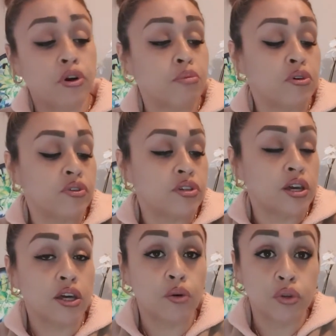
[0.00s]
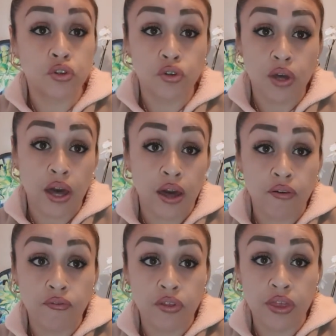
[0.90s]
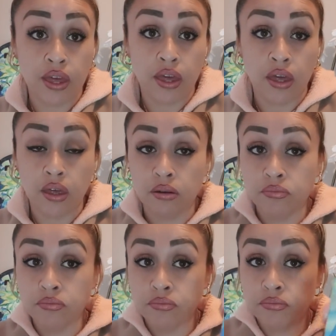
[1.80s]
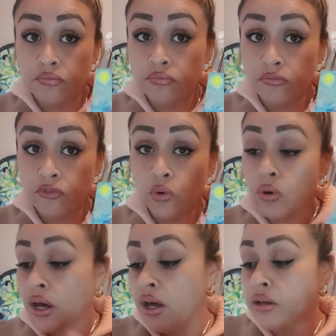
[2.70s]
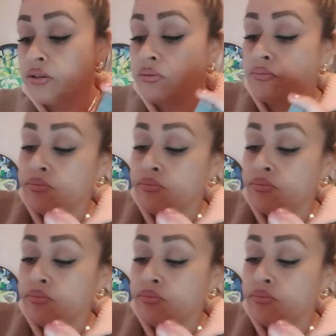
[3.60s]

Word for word: Bottom of the deck, we do have the Fool card.